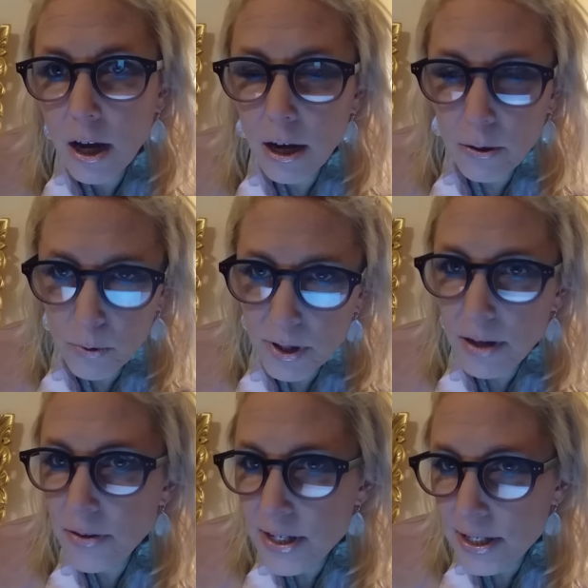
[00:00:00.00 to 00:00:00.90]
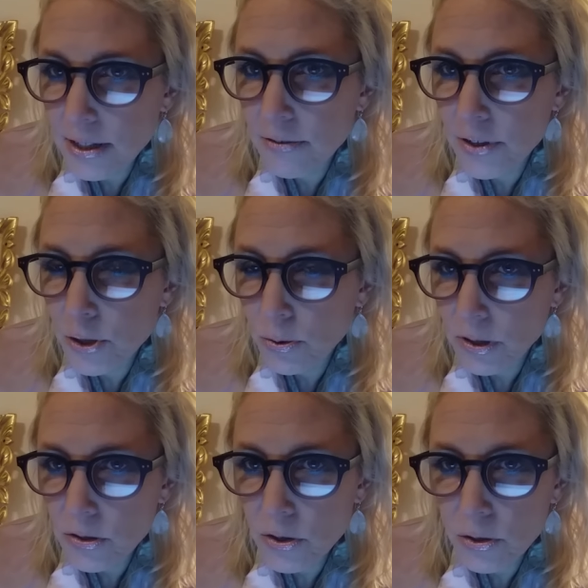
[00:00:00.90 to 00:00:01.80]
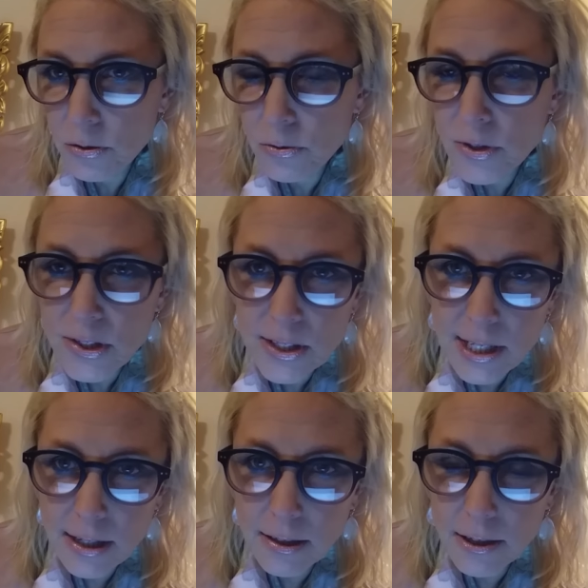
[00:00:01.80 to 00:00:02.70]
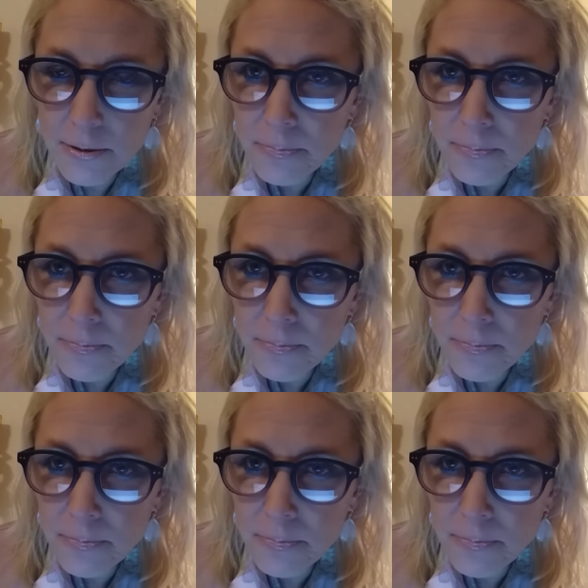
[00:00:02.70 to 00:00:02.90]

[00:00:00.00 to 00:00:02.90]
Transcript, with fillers: uh, within this individual to seek